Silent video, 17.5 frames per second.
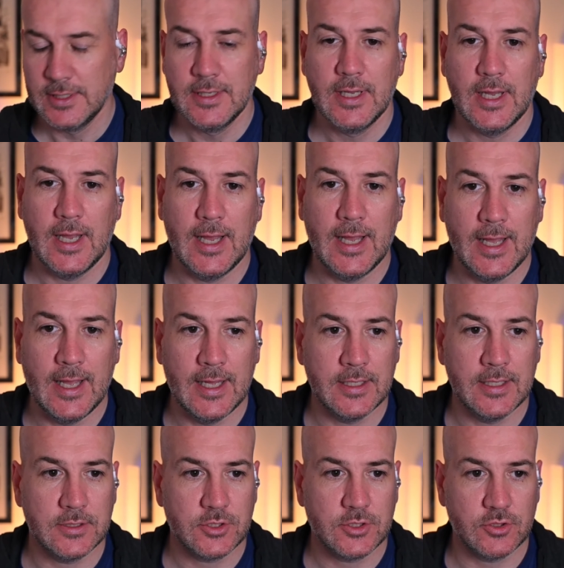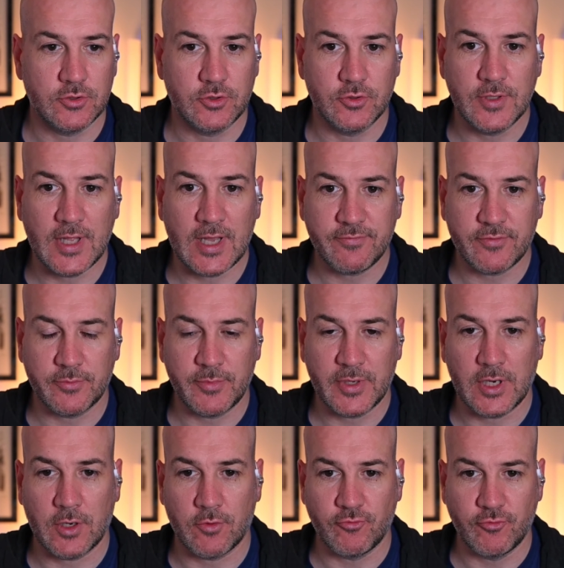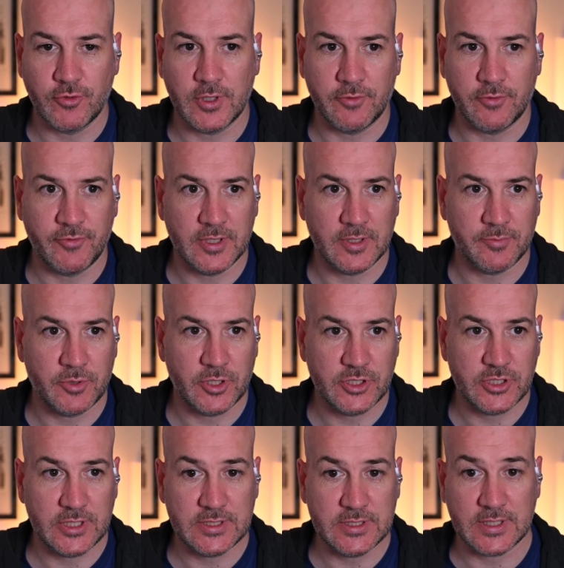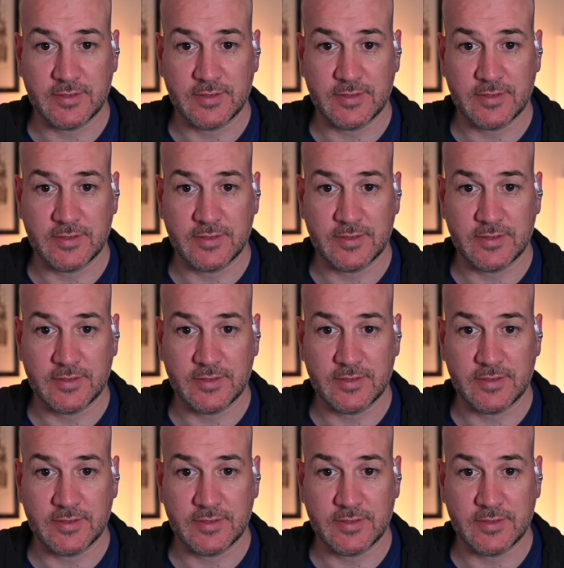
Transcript: So do that for me. I really, really appreciate it.